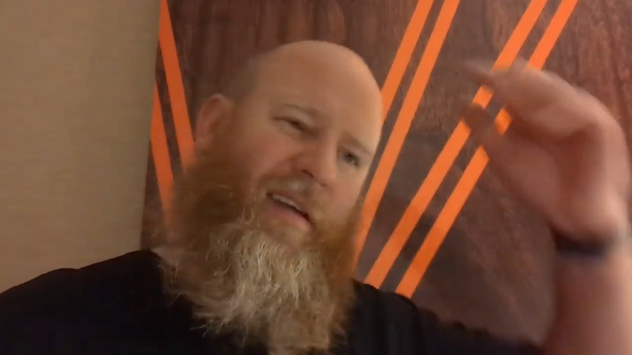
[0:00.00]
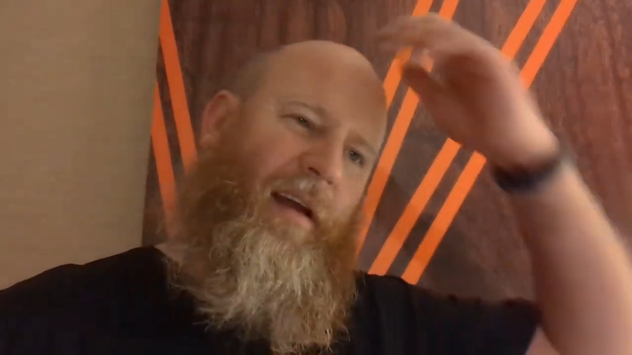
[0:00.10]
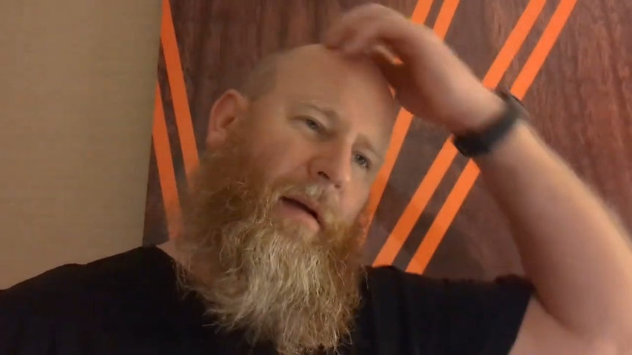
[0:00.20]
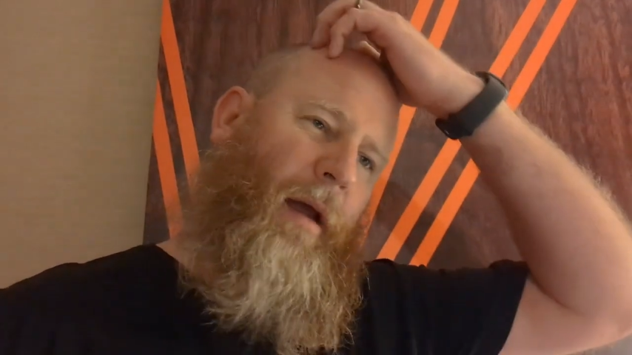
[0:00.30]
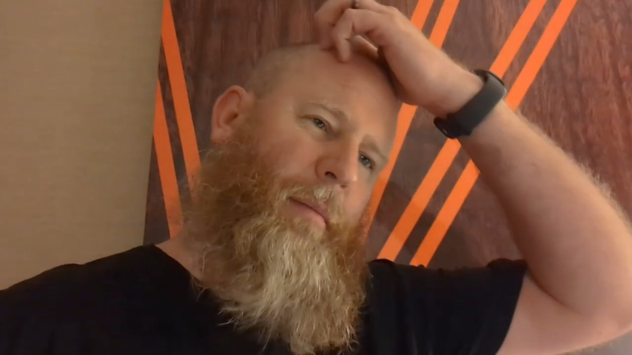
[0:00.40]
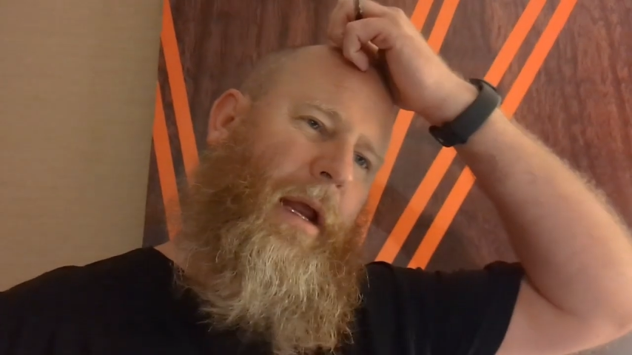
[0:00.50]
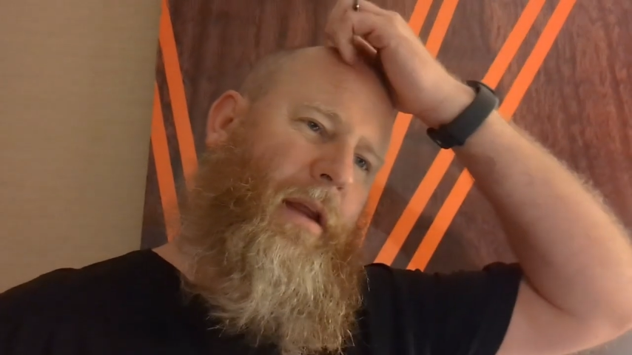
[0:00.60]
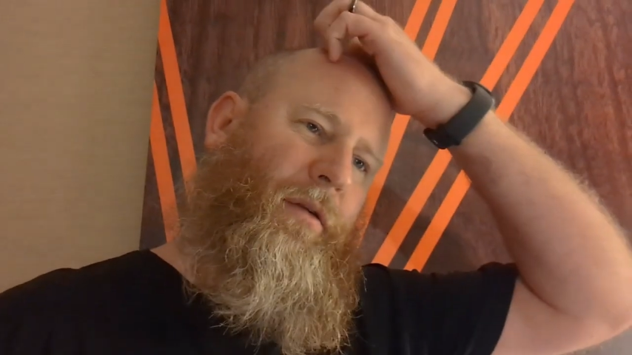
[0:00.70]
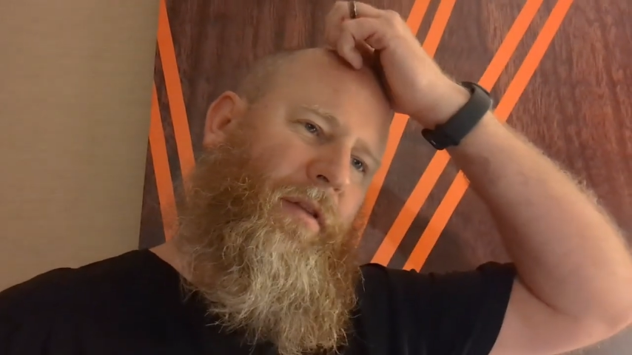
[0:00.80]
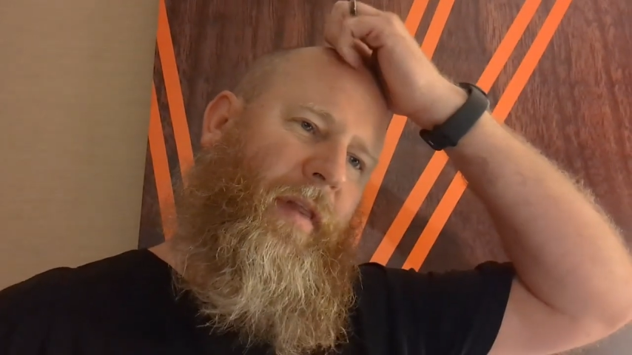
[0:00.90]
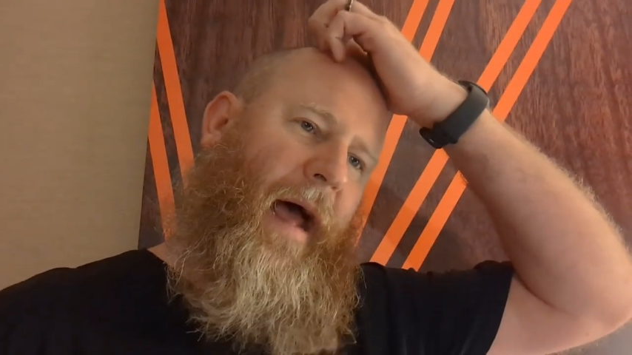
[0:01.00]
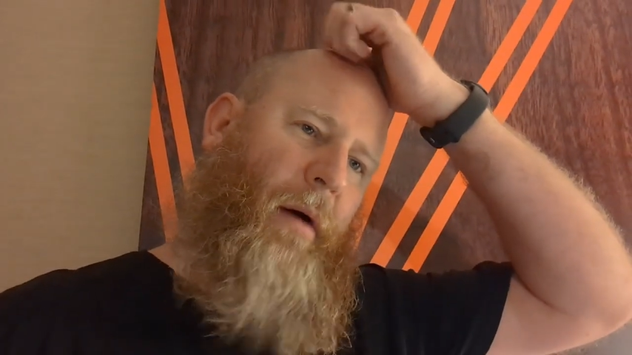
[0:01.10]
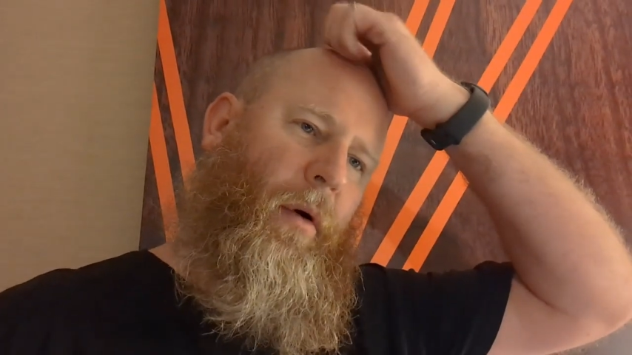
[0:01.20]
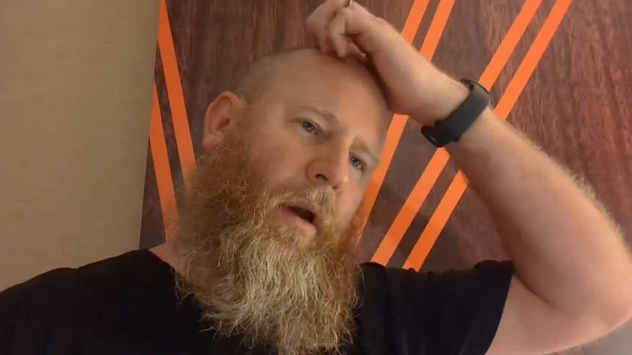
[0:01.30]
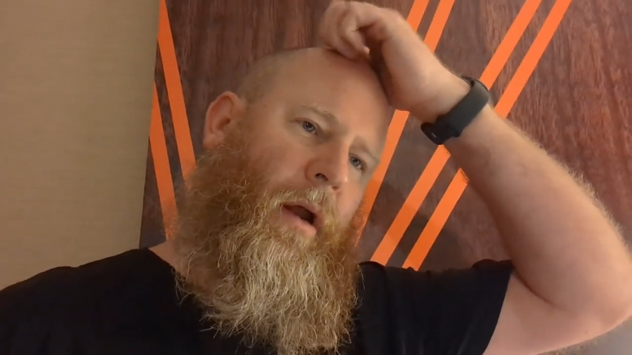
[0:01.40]
and make use of that
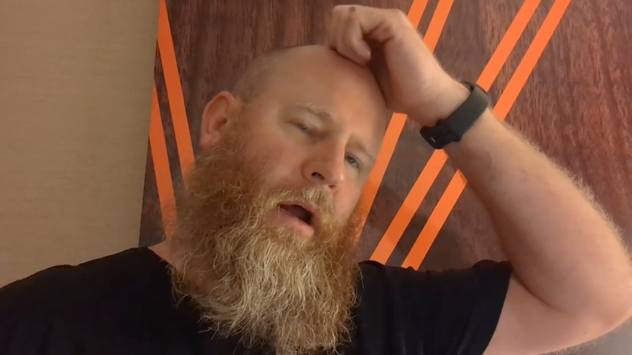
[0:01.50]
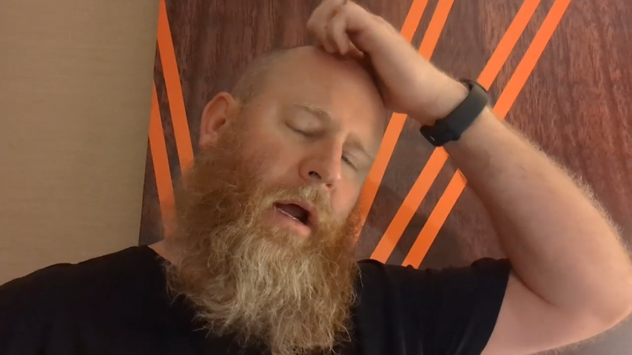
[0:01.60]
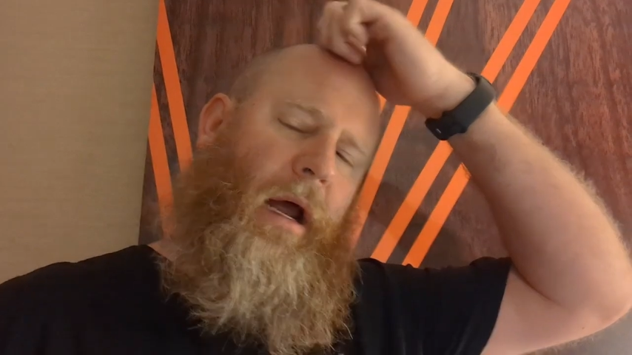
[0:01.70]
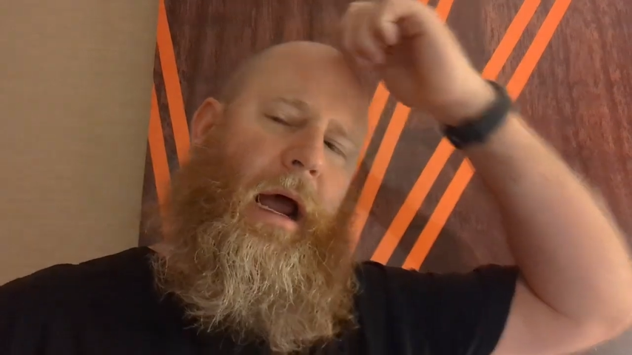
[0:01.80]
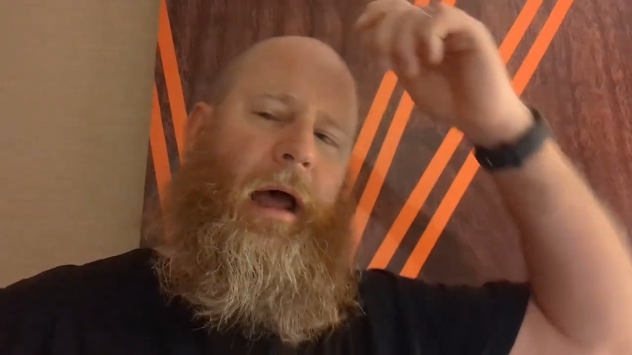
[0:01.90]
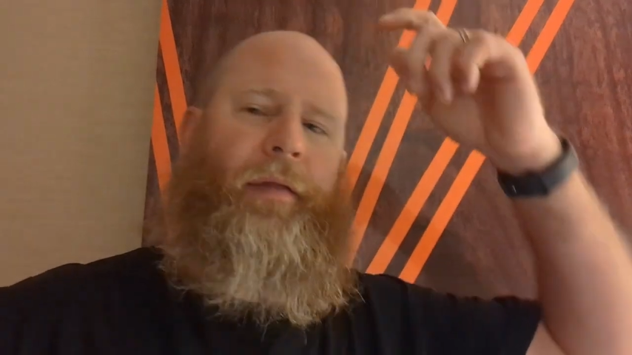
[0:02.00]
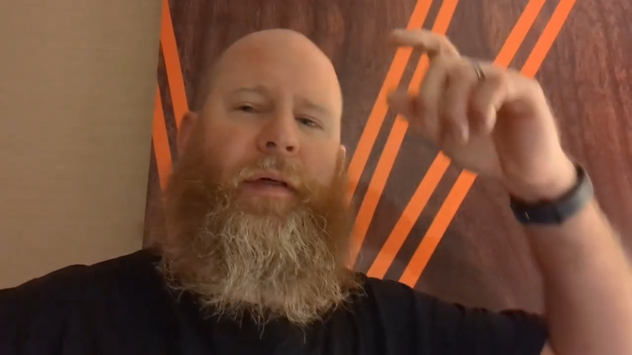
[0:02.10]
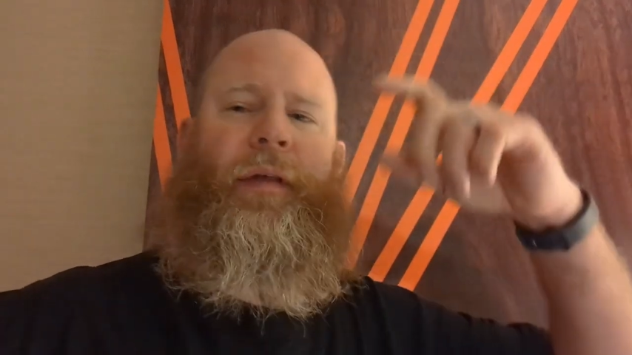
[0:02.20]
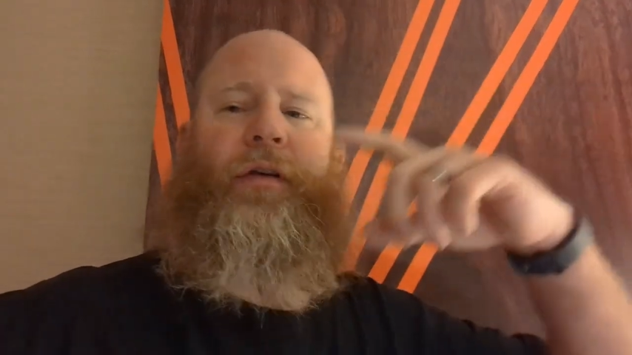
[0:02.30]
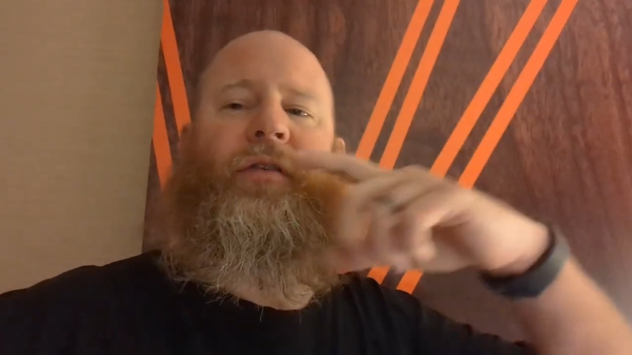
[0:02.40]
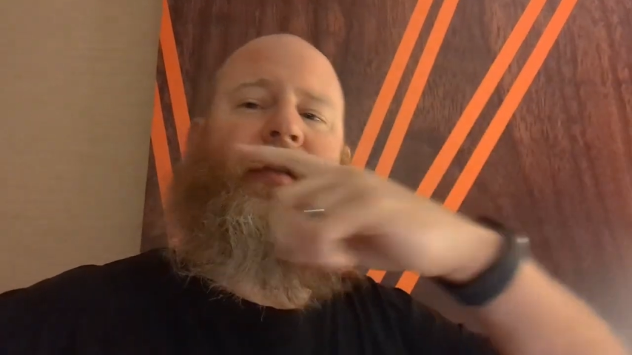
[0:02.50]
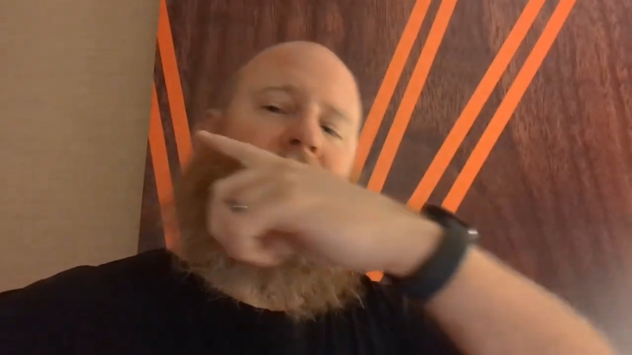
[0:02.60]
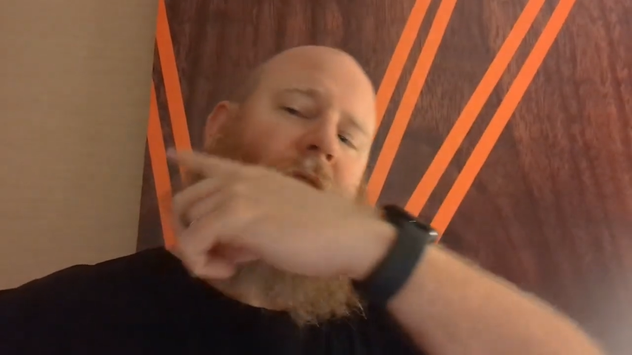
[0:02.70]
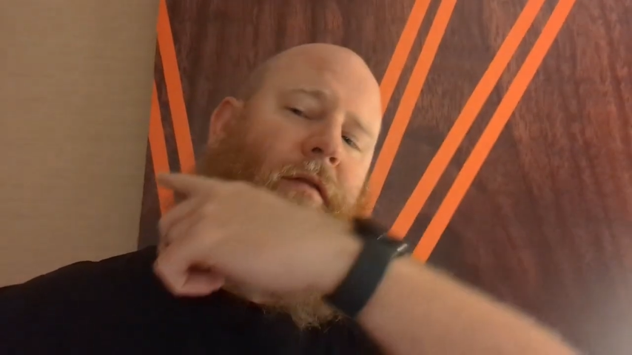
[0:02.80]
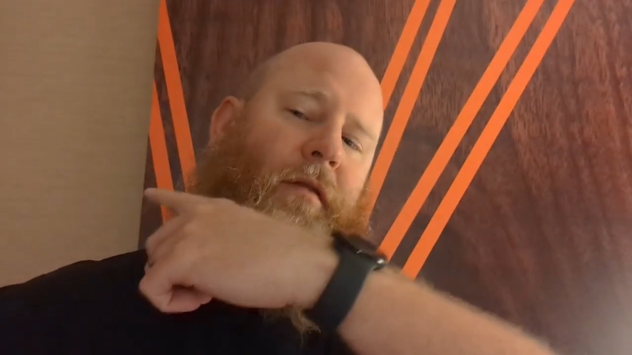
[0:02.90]
one. And then there's the
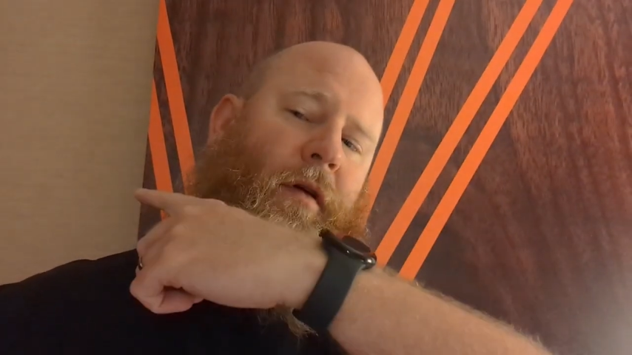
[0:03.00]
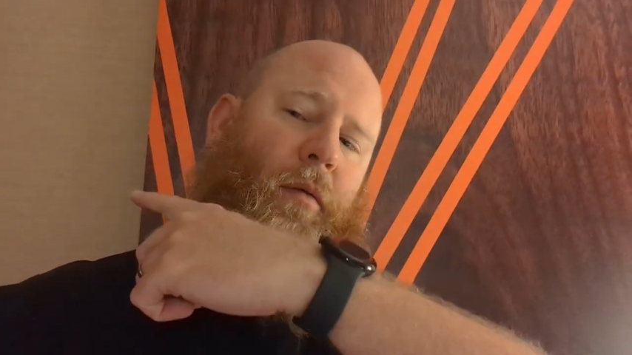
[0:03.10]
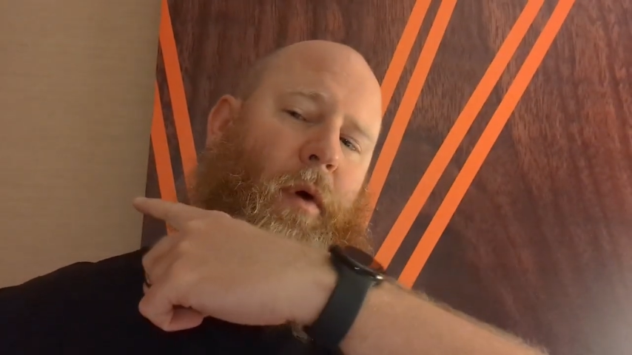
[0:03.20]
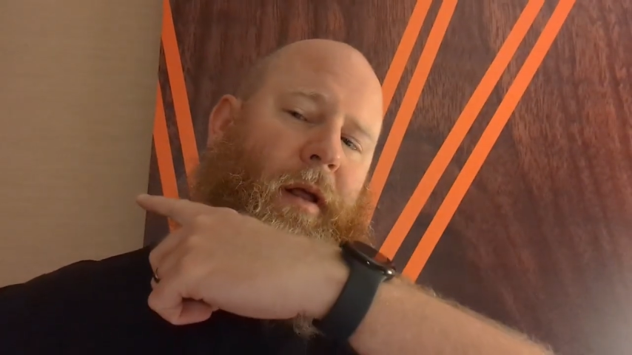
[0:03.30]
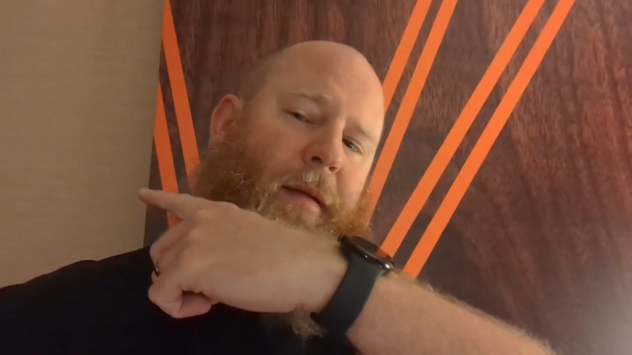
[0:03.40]
one in the